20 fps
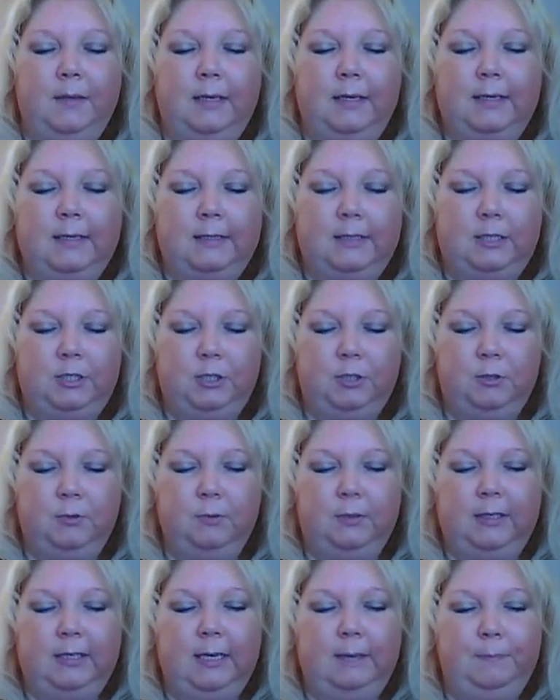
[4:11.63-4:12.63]
is
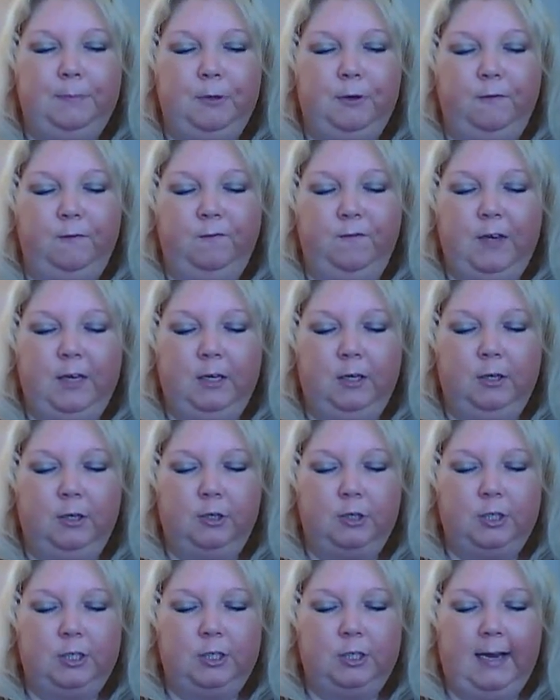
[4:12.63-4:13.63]
to keep your
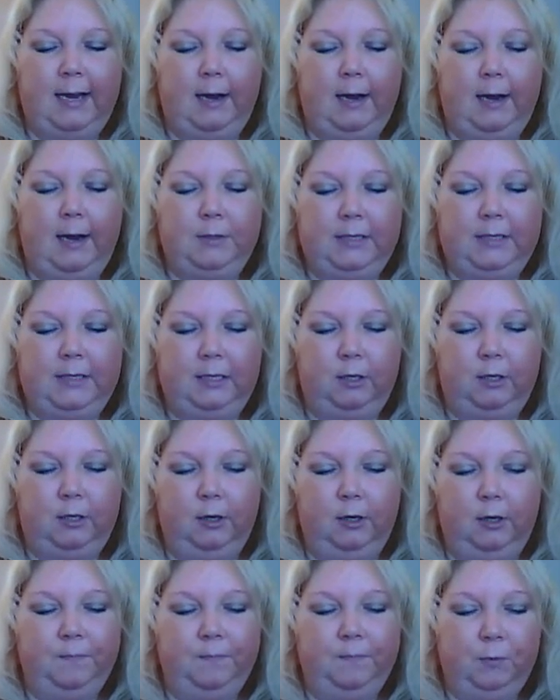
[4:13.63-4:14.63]
fingers out
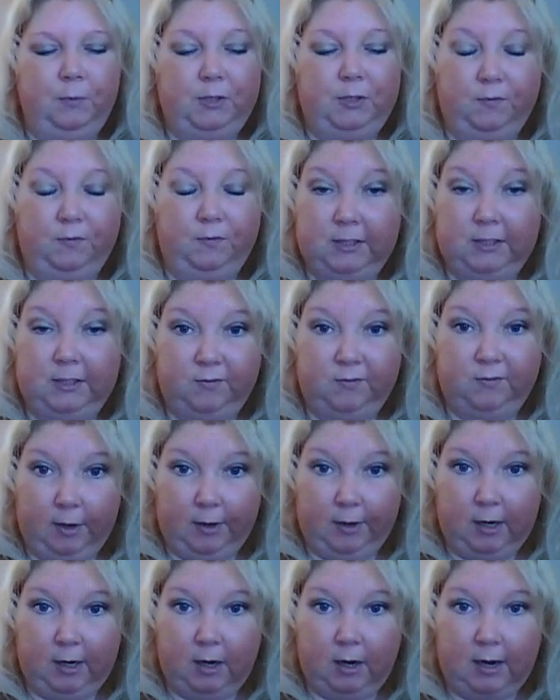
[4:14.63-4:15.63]
here, which feels
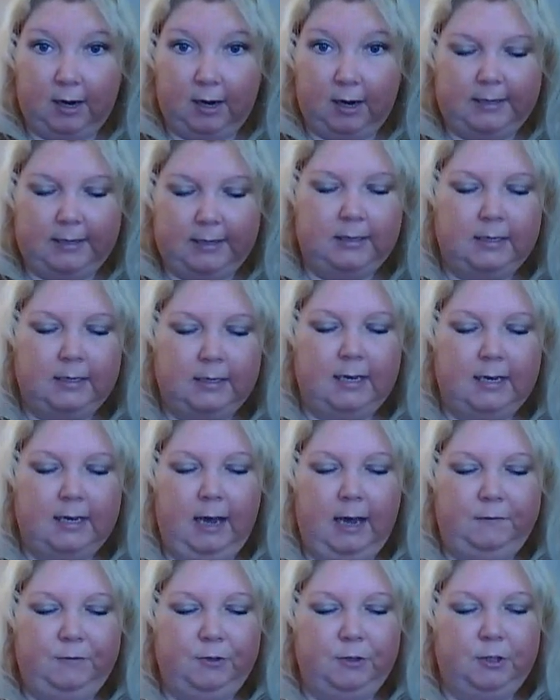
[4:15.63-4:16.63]
very odd
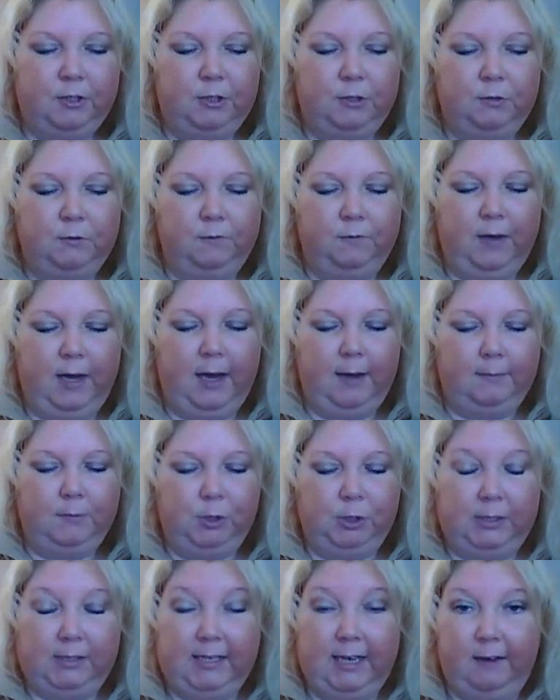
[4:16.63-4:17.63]
after you've
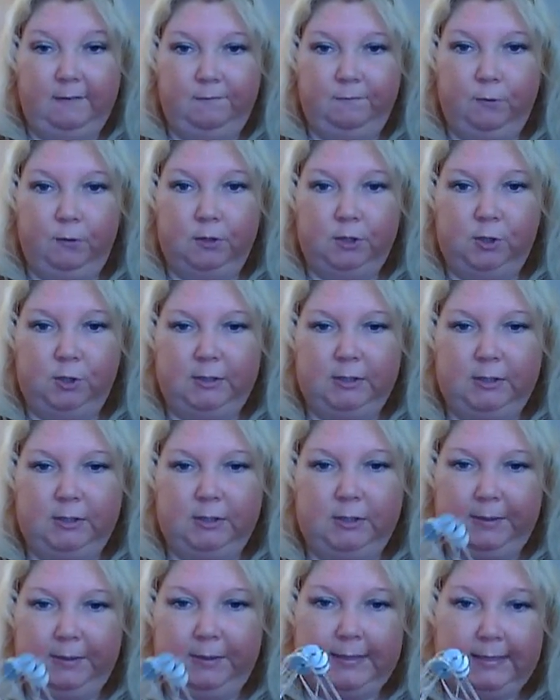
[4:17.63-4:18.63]
just had 4 joints
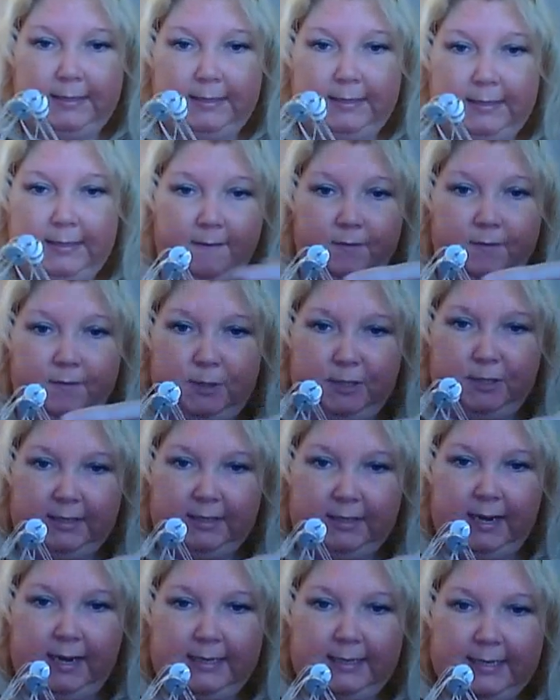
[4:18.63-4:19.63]
replaced, to have them just
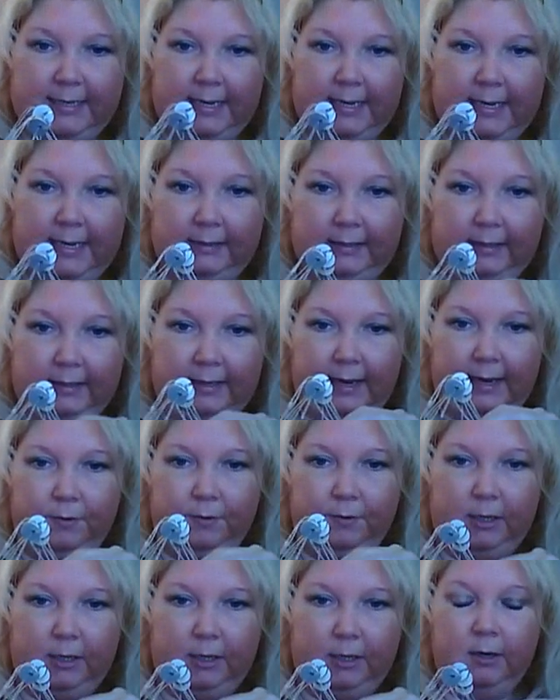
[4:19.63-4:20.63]
kind of dangling
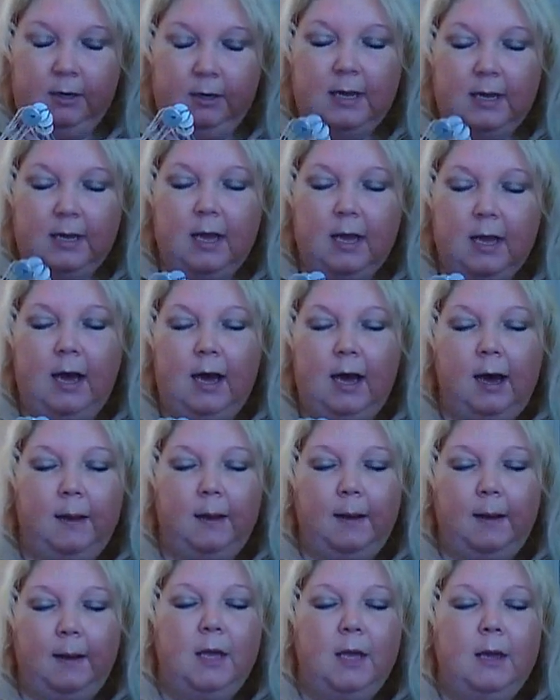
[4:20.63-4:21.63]
out here.
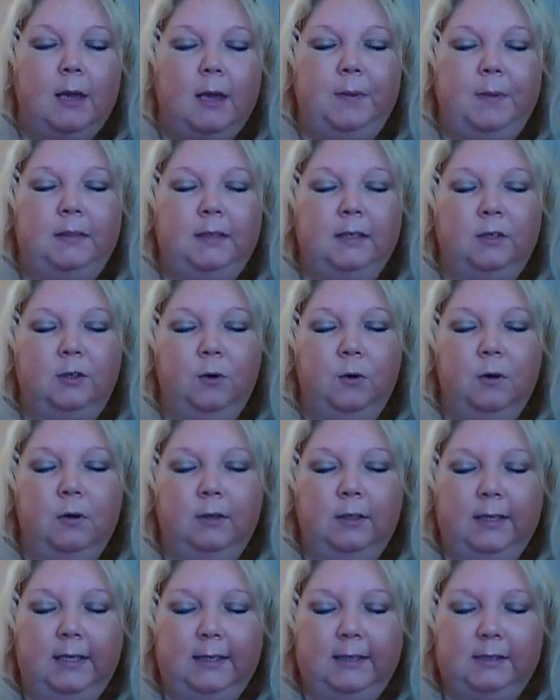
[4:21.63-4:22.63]
But the
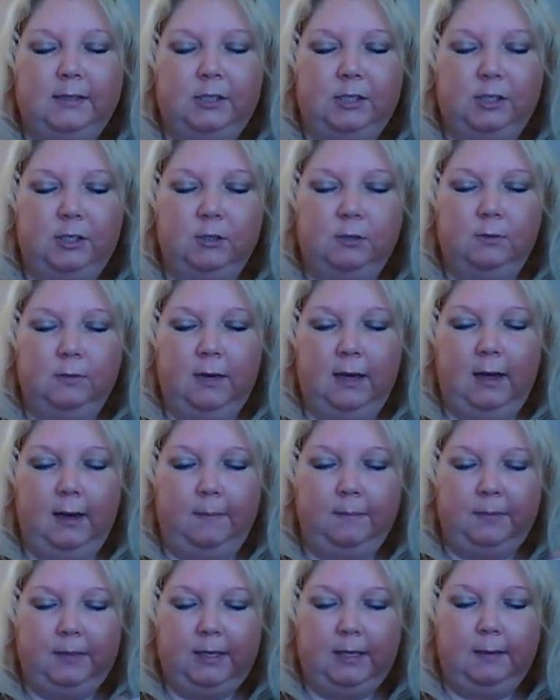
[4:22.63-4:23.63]
goal is to
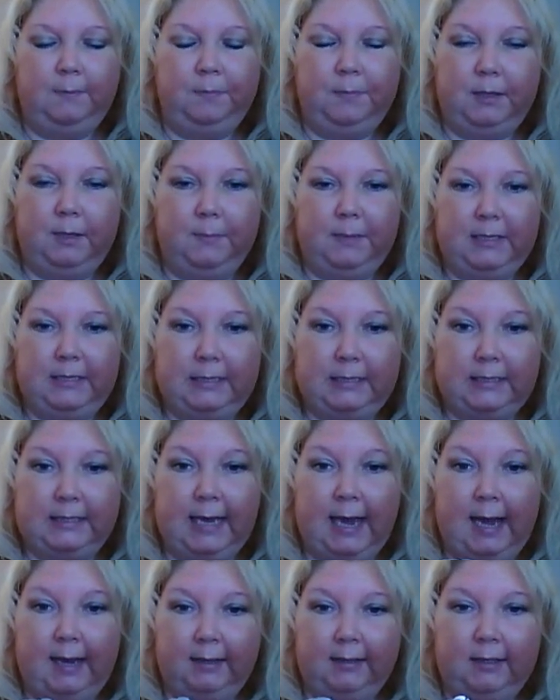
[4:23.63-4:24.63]
keep them
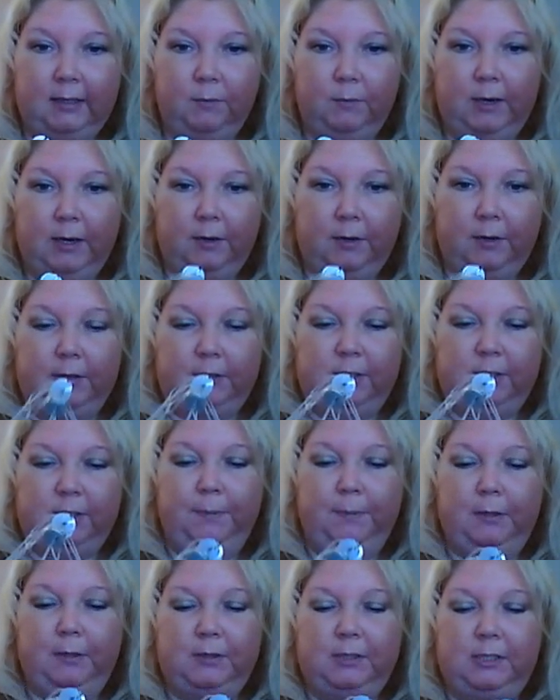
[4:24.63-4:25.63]
exactly where they're
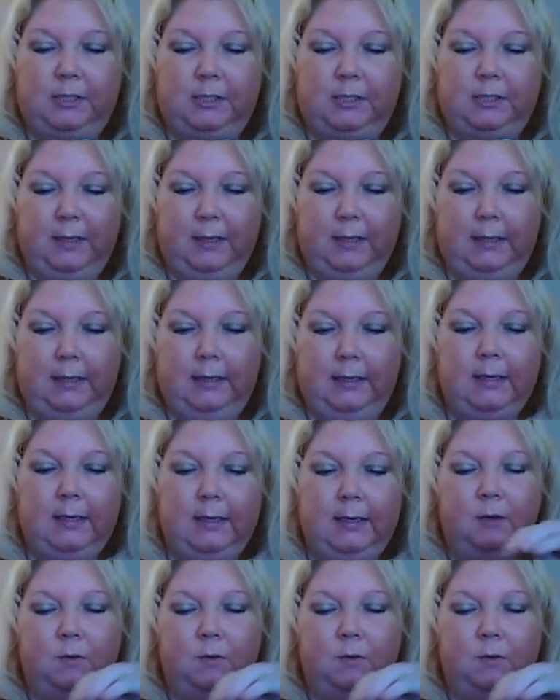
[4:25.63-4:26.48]
supposed to be